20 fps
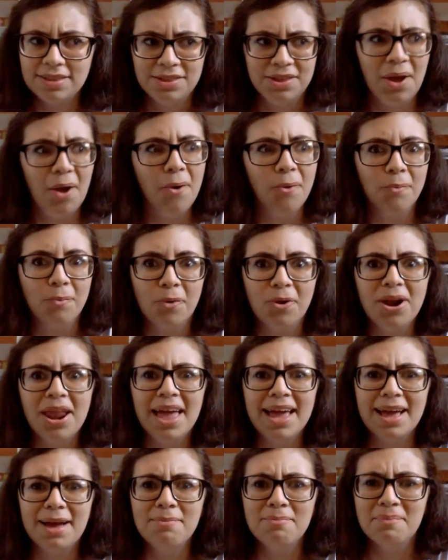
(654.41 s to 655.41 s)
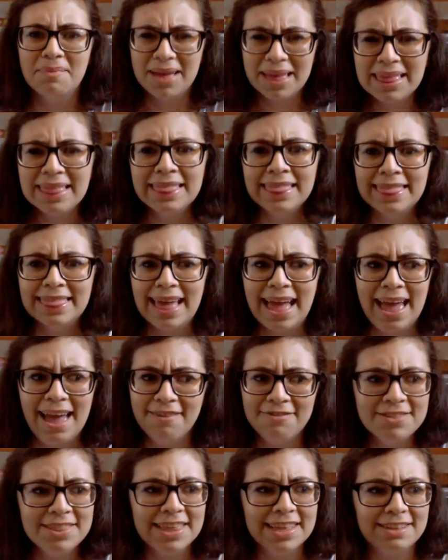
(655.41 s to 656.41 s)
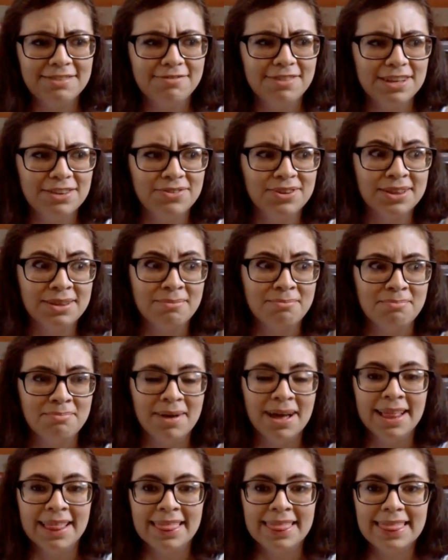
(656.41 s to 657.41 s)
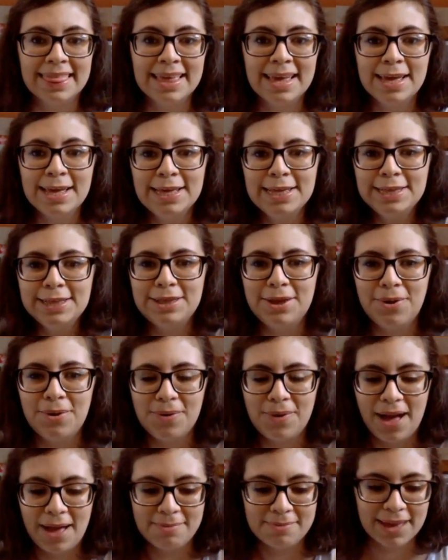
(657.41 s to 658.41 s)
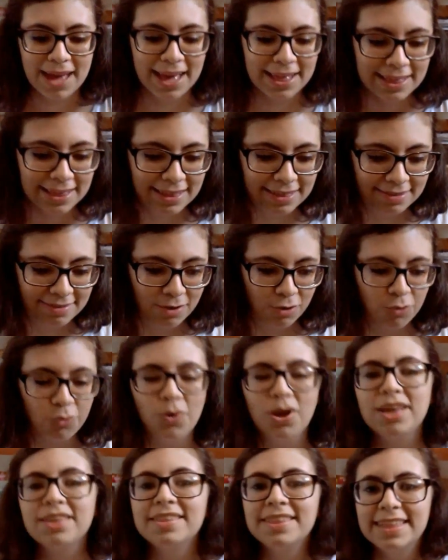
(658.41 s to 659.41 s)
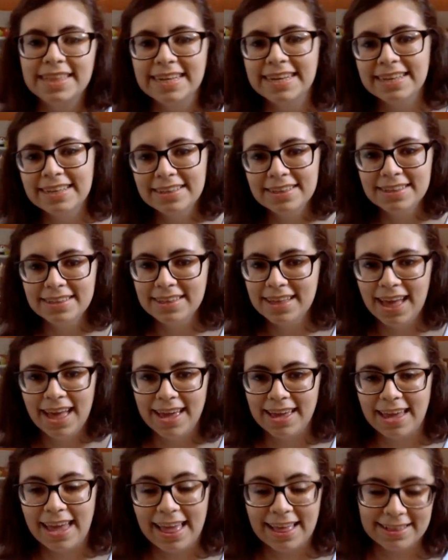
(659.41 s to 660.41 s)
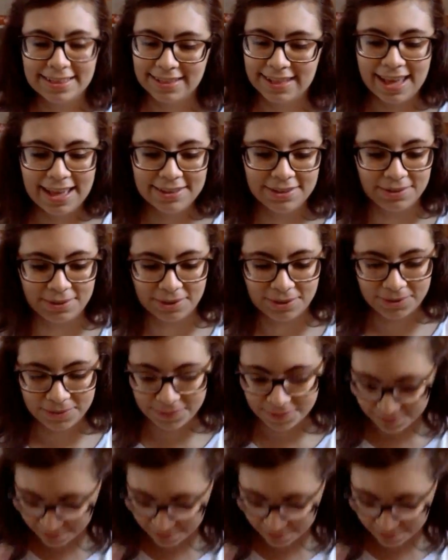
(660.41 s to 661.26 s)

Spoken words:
No, more like a month. I haven't done a video in a month. So I'm kind of rusty, I guess. I don't know.